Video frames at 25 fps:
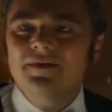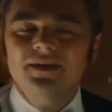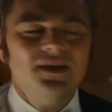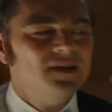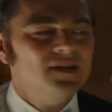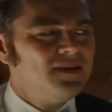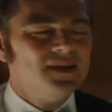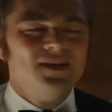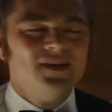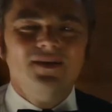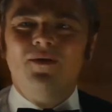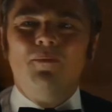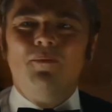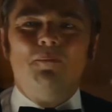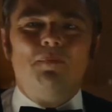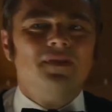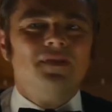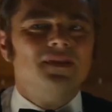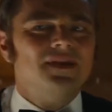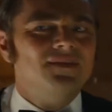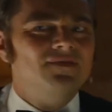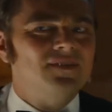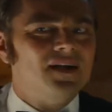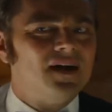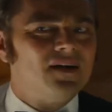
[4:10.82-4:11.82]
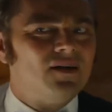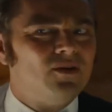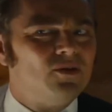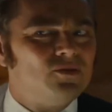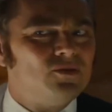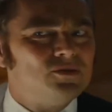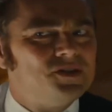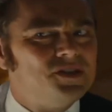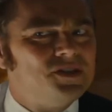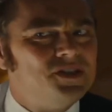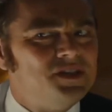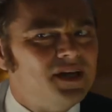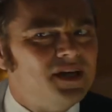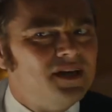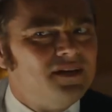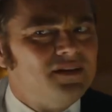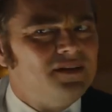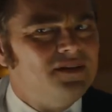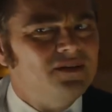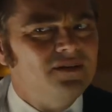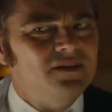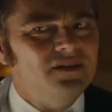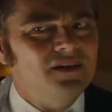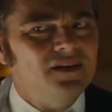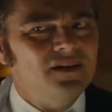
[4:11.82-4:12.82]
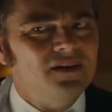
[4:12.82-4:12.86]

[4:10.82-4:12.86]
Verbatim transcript: You don't believe that old shit, do you?